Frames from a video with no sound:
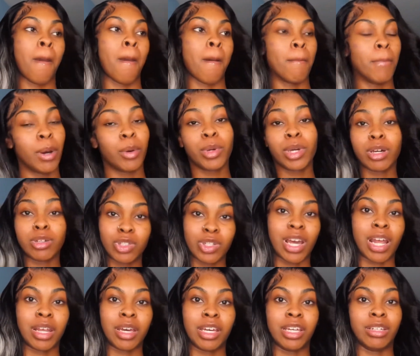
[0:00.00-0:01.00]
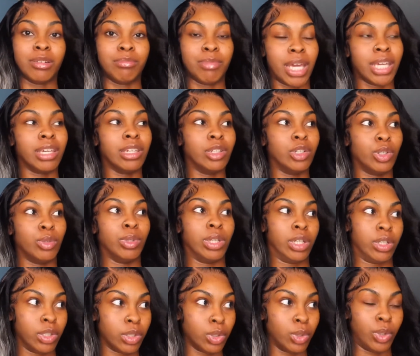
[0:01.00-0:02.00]
but we're gonna try to make it do what
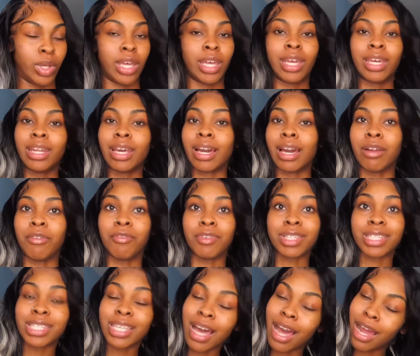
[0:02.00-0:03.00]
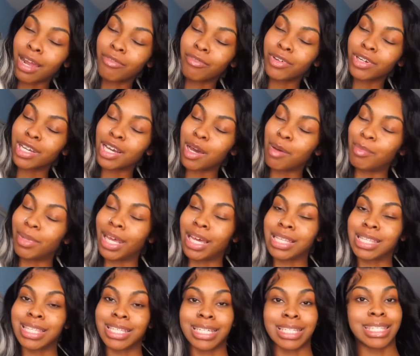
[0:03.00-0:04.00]
it do. And I got a photographer coming
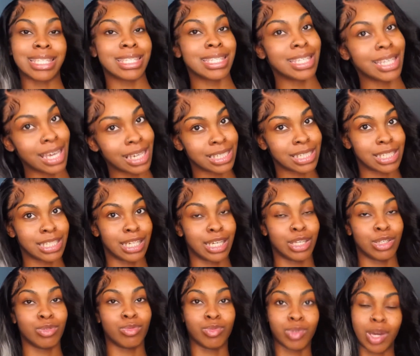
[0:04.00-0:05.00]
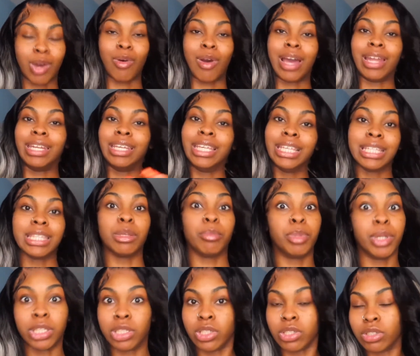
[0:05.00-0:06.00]
out to the section. You know, I need the
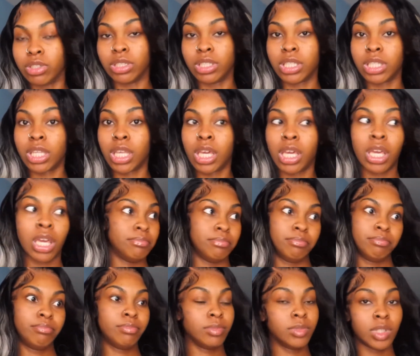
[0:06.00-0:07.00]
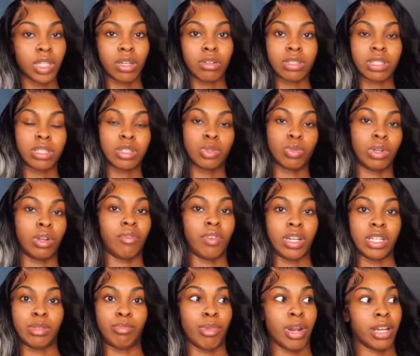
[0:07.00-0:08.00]
pictures. You know, it's the
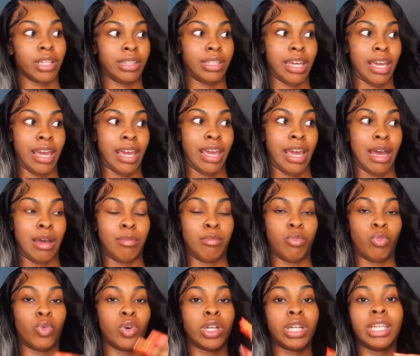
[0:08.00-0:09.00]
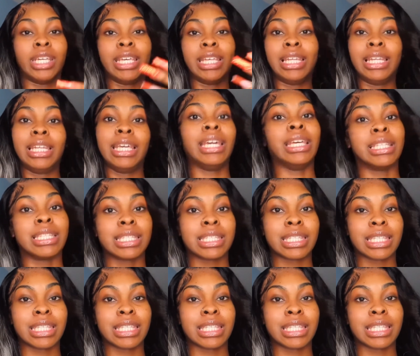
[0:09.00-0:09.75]
twenty-first birthday. I want to get lit.